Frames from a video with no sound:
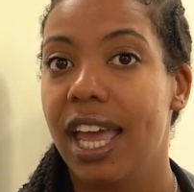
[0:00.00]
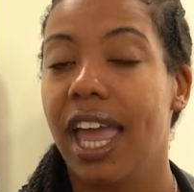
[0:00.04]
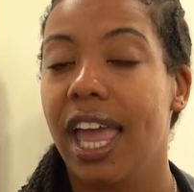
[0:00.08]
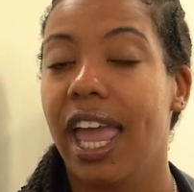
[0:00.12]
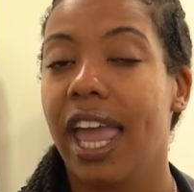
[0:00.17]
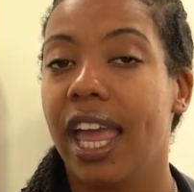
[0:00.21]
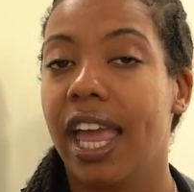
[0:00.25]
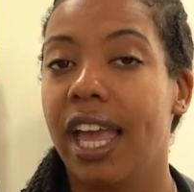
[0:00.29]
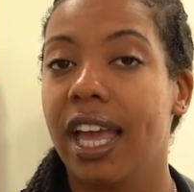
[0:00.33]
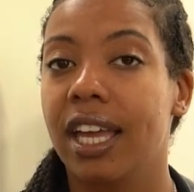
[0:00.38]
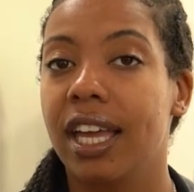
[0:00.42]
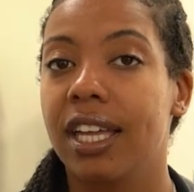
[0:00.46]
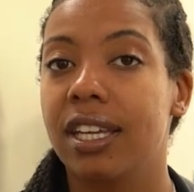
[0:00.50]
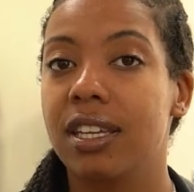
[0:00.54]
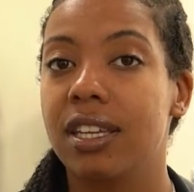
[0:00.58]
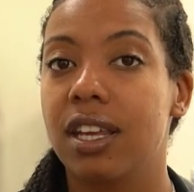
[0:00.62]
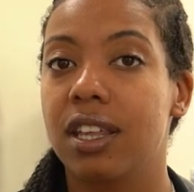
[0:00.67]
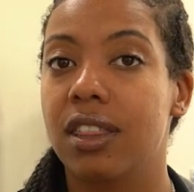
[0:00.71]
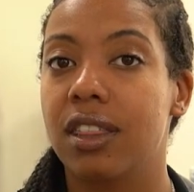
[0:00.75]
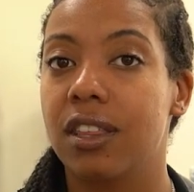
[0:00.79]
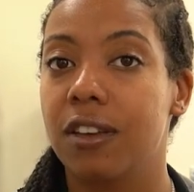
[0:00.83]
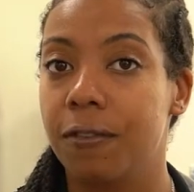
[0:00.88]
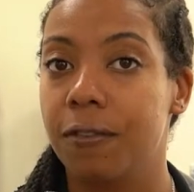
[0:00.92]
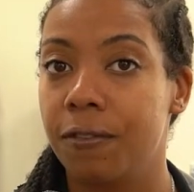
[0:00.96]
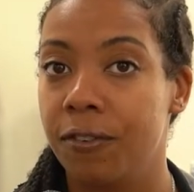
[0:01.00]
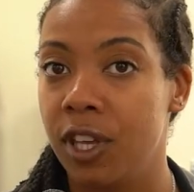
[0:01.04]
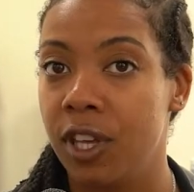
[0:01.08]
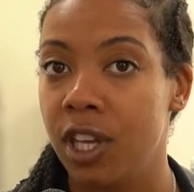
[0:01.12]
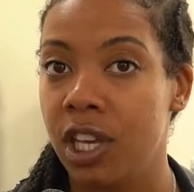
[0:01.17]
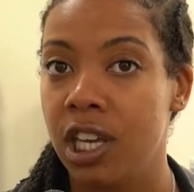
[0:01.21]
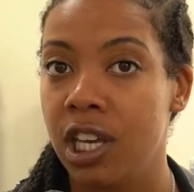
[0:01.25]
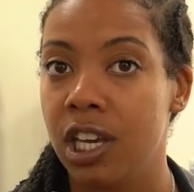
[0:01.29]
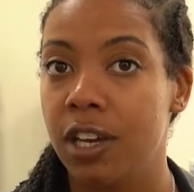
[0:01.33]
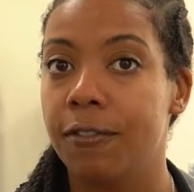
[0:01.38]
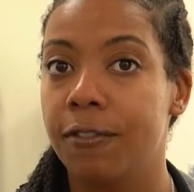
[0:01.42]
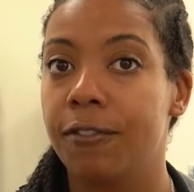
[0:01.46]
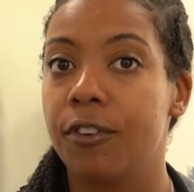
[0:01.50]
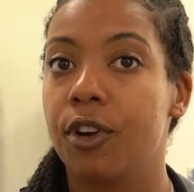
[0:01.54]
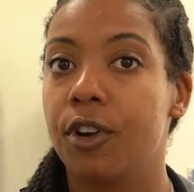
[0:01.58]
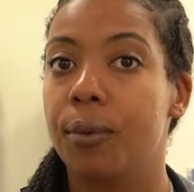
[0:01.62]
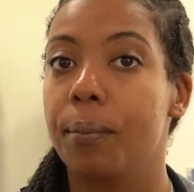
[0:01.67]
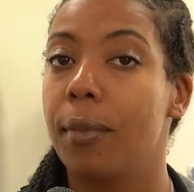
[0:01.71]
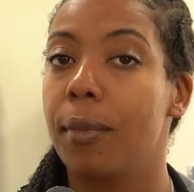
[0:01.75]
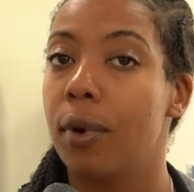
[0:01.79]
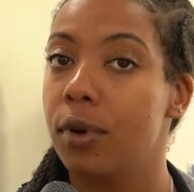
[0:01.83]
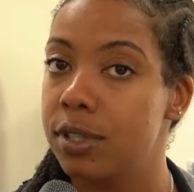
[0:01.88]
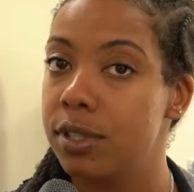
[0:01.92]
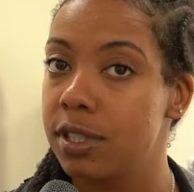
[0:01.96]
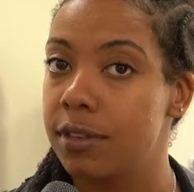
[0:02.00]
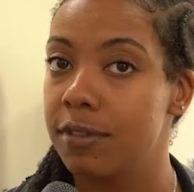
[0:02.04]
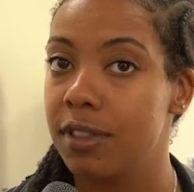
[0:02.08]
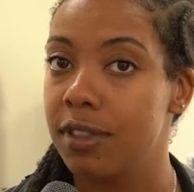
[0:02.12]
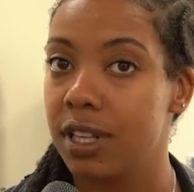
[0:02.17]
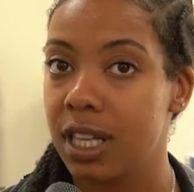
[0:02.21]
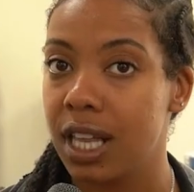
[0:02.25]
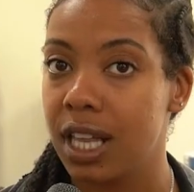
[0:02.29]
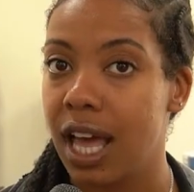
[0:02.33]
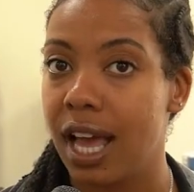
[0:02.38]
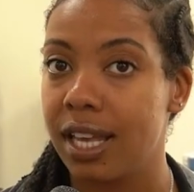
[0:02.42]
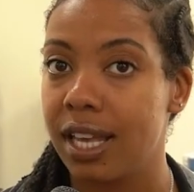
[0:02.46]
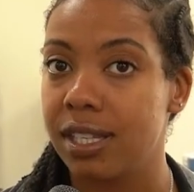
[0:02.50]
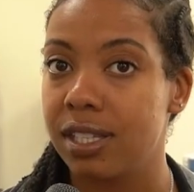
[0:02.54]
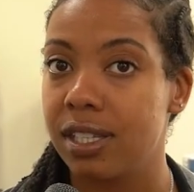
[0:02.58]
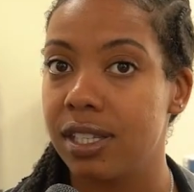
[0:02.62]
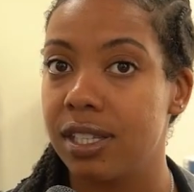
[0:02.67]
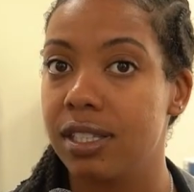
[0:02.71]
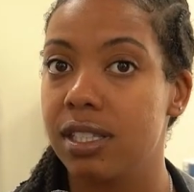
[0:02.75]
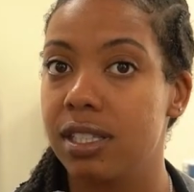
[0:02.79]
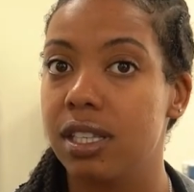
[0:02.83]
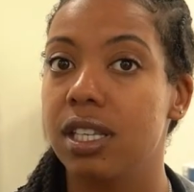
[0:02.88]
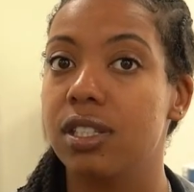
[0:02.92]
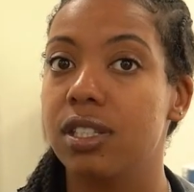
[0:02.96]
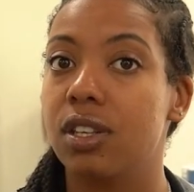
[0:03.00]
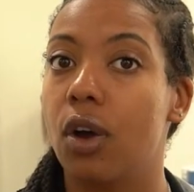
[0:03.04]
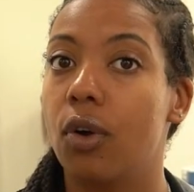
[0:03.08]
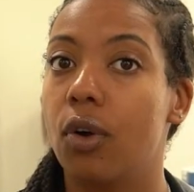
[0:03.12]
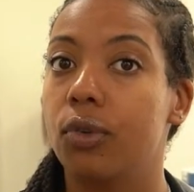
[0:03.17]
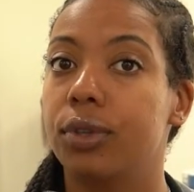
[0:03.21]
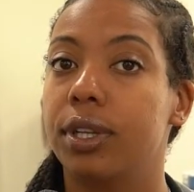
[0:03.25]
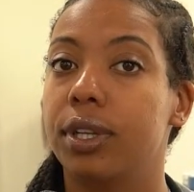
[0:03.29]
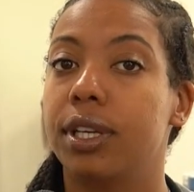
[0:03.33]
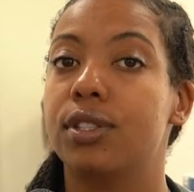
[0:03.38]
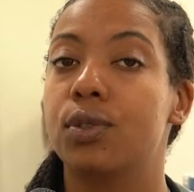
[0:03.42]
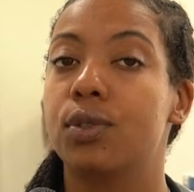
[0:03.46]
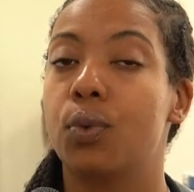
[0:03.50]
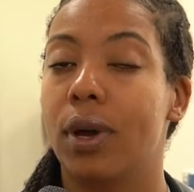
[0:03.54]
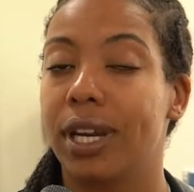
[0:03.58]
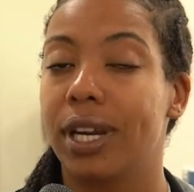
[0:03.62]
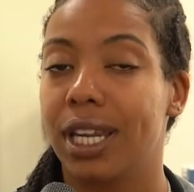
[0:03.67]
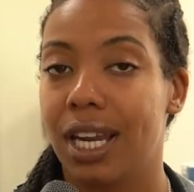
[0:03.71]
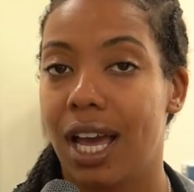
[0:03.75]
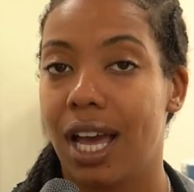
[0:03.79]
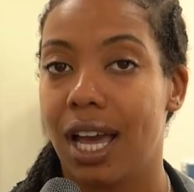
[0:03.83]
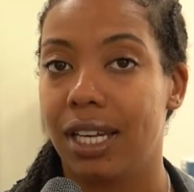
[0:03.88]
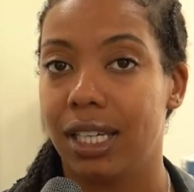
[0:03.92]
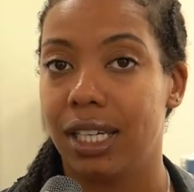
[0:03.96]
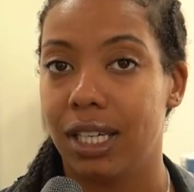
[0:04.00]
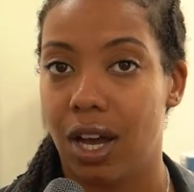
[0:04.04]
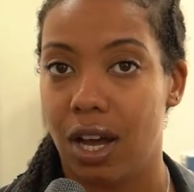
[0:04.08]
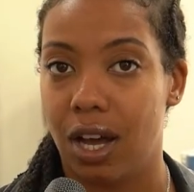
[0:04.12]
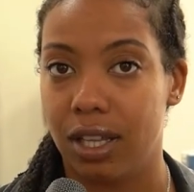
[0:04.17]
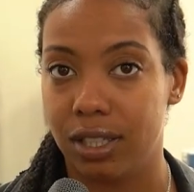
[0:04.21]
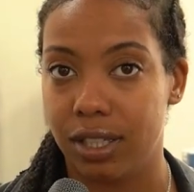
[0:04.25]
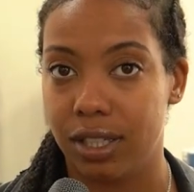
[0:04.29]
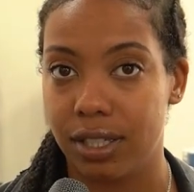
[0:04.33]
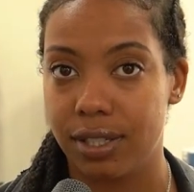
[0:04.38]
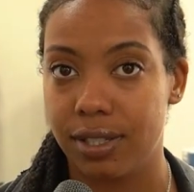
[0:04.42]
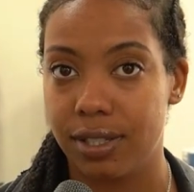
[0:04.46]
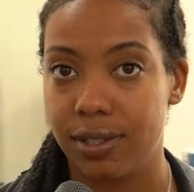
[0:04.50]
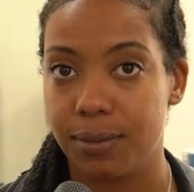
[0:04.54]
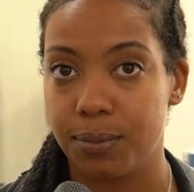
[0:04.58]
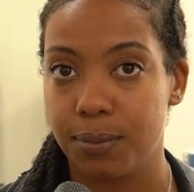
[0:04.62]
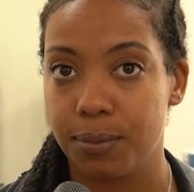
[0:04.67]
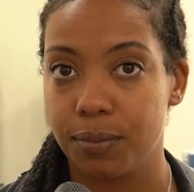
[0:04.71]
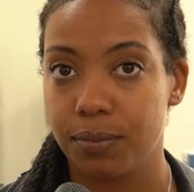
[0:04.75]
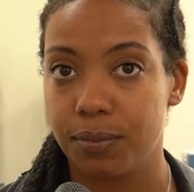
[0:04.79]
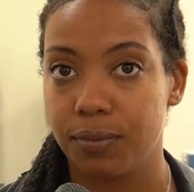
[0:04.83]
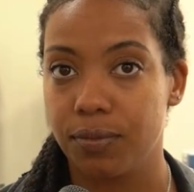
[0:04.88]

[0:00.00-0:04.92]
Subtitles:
and the fee for most of the classes is only $29.